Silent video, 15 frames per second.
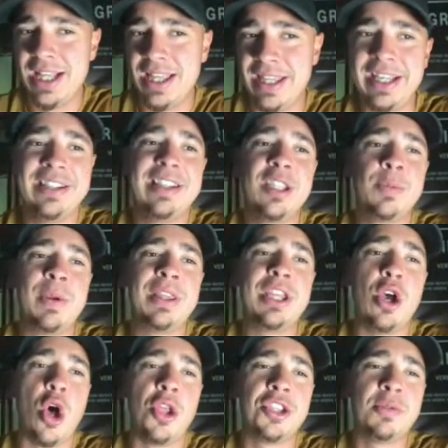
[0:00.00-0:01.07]
This has been
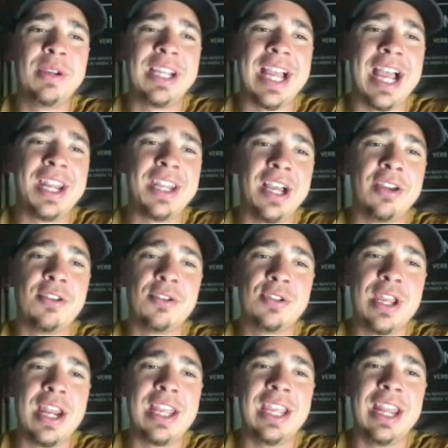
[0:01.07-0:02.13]
the ultimate guide to
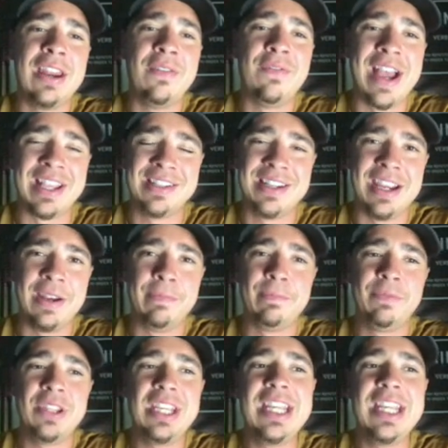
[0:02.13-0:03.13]
understanding and investing